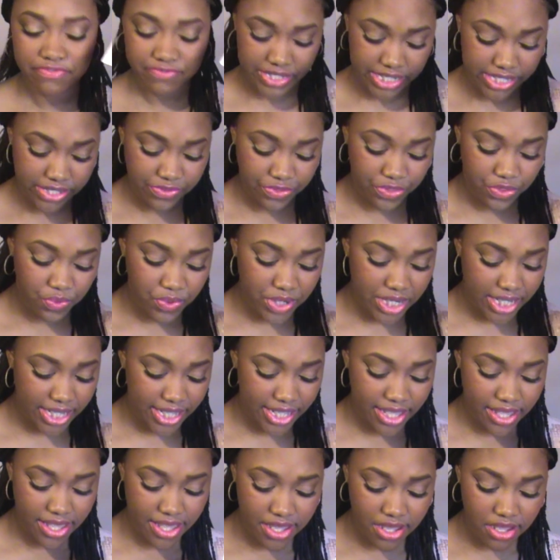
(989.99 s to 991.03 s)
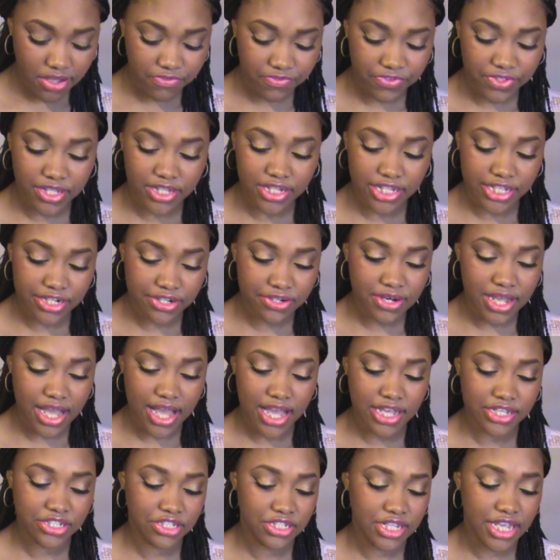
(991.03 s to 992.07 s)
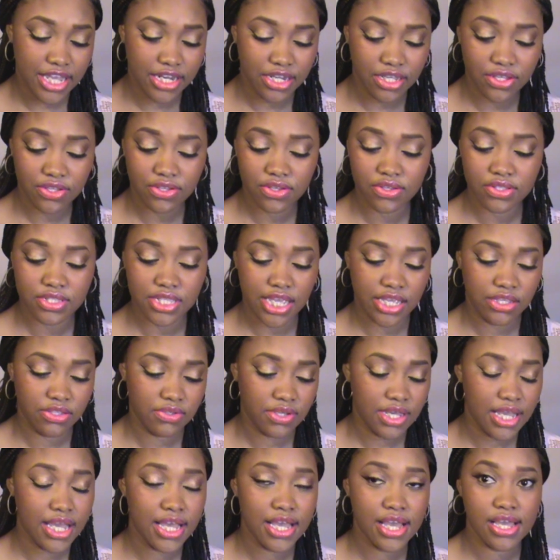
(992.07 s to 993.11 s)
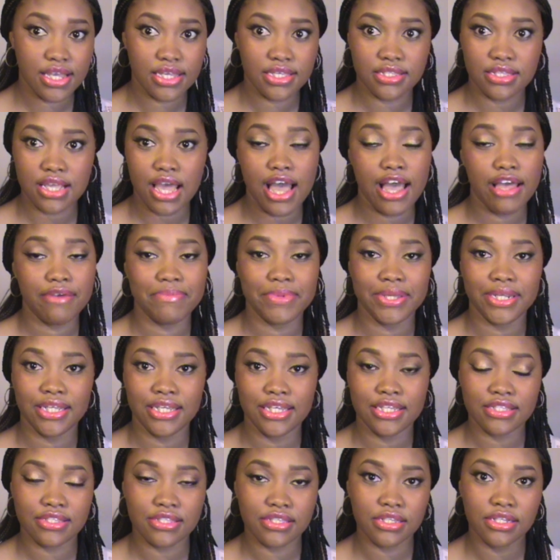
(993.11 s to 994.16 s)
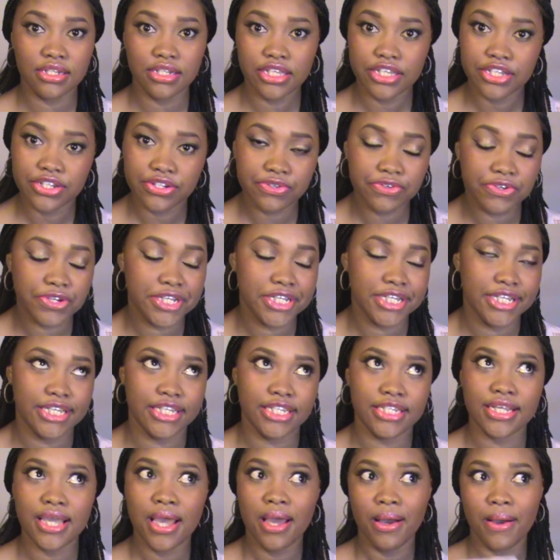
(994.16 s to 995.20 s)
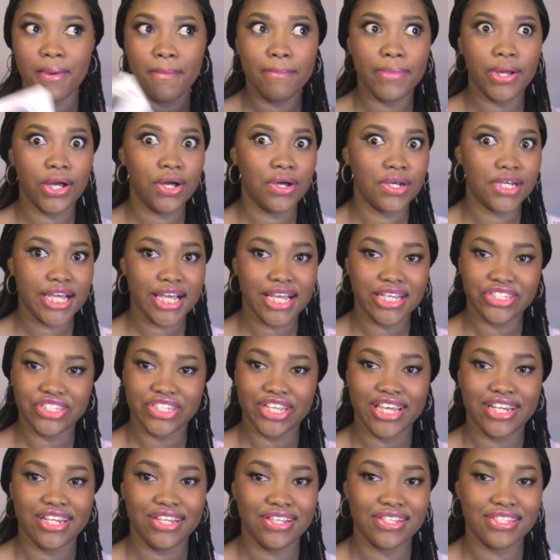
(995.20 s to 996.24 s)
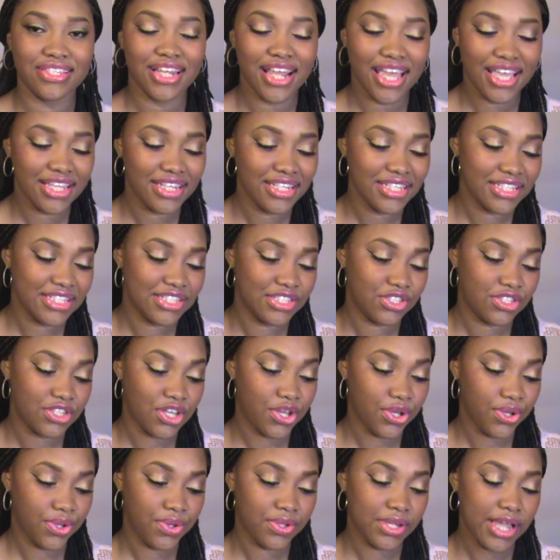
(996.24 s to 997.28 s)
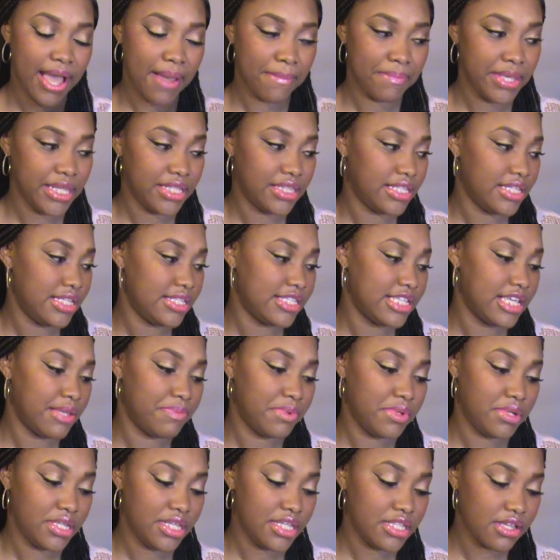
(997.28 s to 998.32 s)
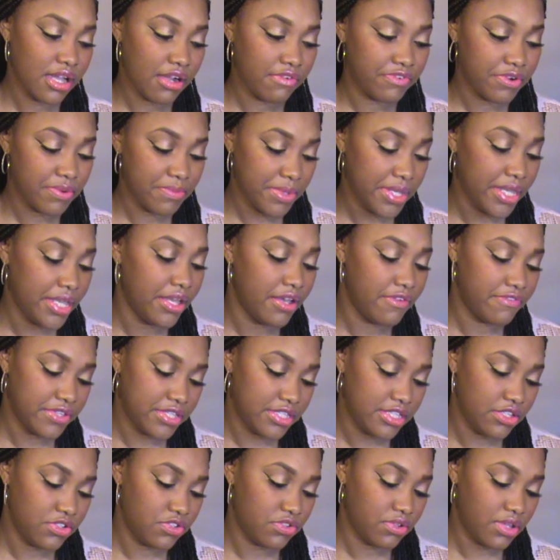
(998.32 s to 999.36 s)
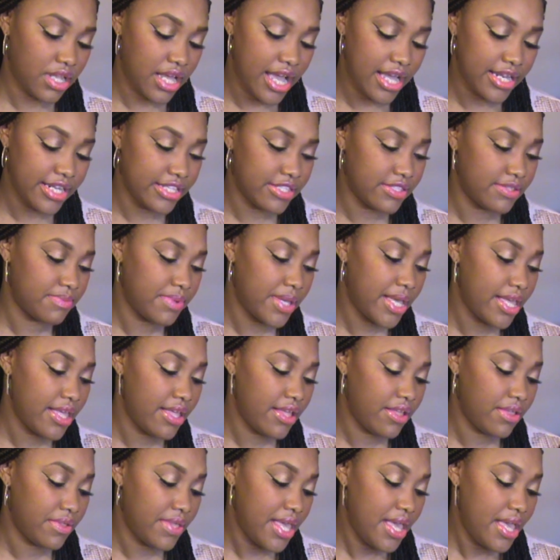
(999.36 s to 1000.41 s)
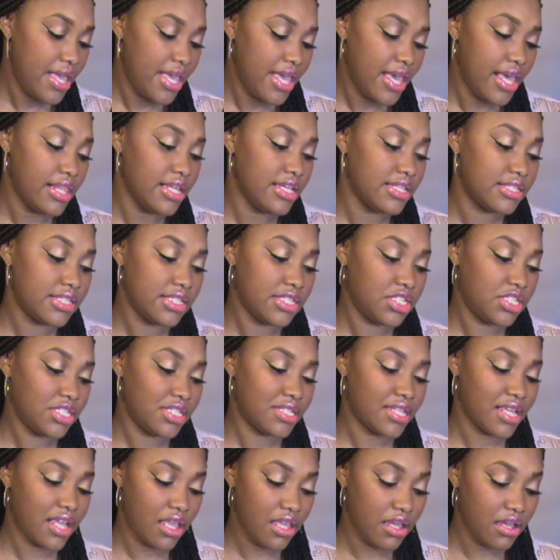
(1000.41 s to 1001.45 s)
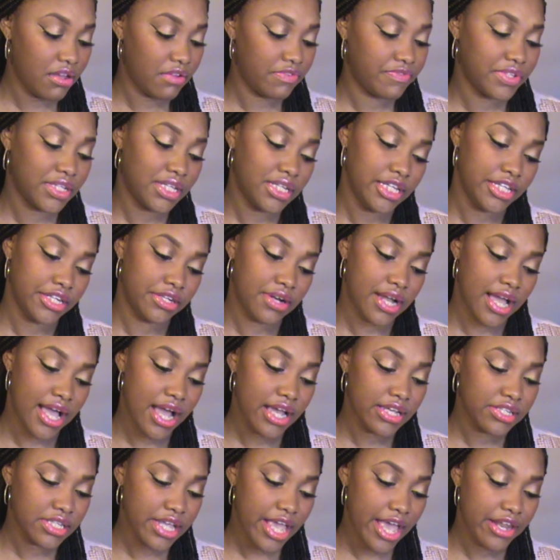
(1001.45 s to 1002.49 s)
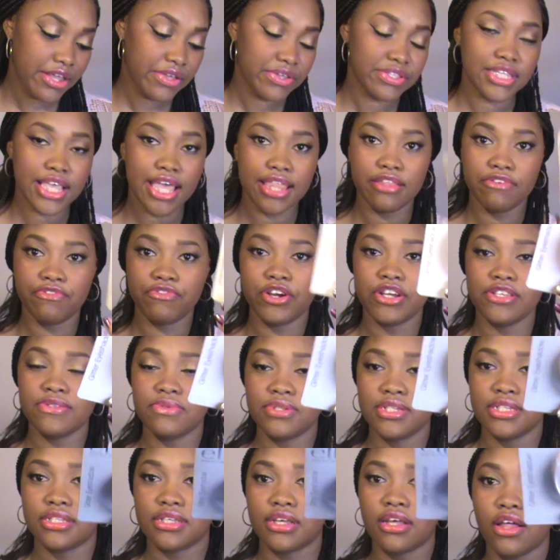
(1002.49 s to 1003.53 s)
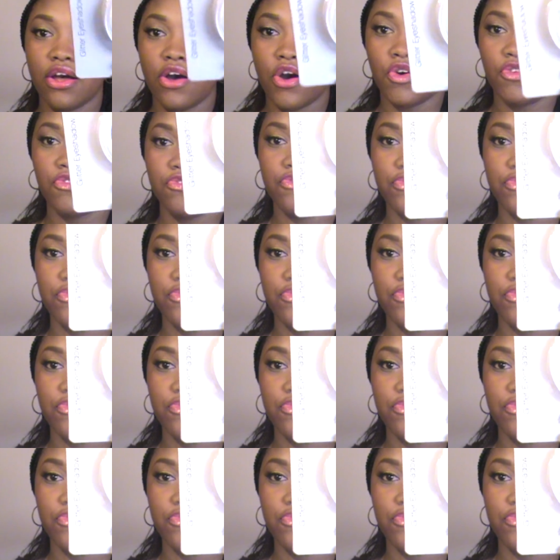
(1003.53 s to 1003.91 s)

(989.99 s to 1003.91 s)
found 3 e.l.f. glitter eyeshadows. And you guys, I've been into glittering bold eyeshadows lately, so I picked these up, and these are from the e.l.f. essential line as well. And this is just e.l.f. glitter eyeshadows, and the first one is called